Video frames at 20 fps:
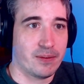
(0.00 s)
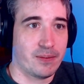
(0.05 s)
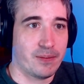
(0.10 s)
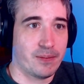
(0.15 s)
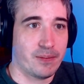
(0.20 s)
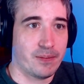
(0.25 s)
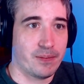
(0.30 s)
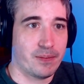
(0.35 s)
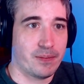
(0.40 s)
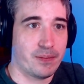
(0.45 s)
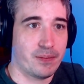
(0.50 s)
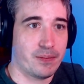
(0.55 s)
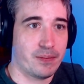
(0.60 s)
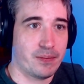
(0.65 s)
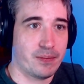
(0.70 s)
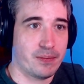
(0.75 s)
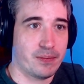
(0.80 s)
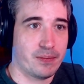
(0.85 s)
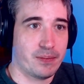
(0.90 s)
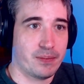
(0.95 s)

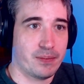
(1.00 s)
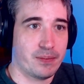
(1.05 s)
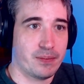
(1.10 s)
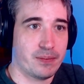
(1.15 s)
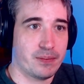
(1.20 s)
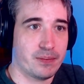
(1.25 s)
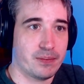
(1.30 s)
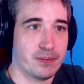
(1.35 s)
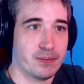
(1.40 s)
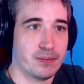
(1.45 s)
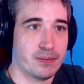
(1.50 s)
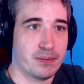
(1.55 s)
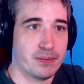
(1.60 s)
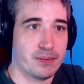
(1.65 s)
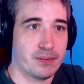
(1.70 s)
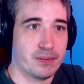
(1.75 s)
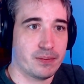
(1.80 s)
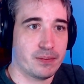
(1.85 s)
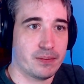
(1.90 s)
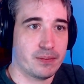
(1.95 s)

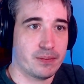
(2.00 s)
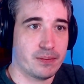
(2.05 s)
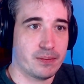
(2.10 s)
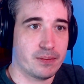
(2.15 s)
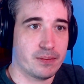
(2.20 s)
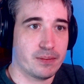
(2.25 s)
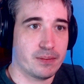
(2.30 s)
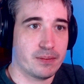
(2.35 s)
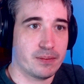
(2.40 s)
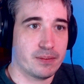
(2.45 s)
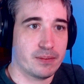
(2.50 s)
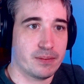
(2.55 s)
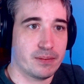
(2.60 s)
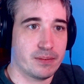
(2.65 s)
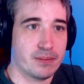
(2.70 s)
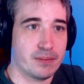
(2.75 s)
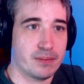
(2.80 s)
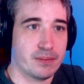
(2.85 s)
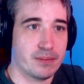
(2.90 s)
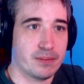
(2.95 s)

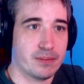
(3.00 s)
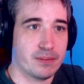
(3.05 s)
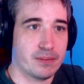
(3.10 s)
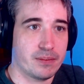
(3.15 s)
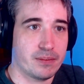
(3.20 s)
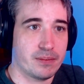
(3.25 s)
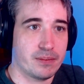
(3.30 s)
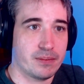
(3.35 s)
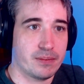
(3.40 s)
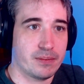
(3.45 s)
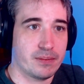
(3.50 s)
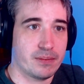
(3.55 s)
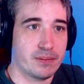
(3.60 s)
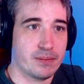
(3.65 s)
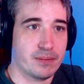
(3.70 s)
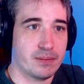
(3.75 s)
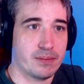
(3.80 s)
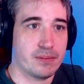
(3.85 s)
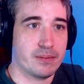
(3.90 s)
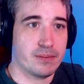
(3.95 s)

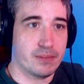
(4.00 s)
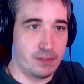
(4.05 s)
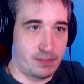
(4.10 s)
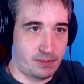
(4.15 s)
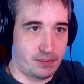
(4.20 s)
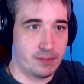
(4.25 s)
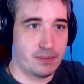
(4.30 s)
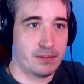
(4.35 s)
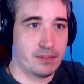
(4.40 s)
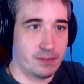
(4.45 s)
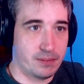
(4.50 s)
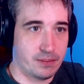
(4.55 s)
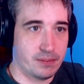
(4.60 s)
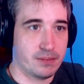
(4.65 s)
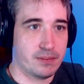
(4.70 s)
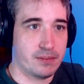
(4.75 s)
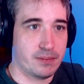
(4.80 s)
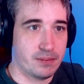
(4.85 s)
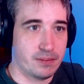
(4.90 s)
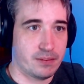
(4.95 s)

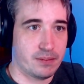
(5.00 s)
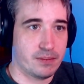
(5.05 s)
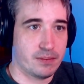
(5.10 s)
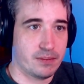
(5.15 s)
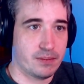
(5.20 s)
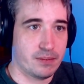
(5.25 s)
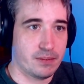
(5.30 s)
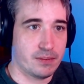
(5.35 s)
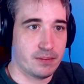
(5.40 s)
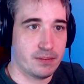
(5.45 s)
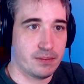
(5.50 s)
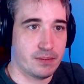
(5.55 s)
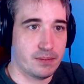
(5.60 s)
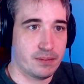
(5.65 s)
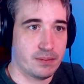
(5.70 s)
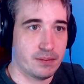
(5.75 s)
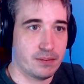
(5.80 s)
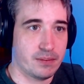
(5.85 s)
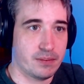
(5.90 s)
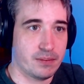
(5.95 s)

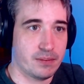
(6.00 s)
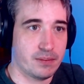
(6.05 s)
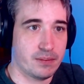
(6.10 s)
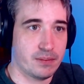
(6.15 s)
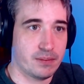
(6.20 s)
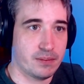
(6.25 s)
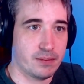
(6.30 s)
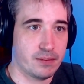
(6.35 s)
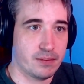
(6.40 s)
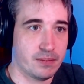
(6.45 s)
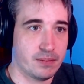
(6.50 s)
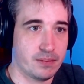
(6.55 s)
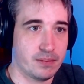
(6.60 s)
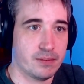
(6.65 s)
No words are spoken by the person on screen.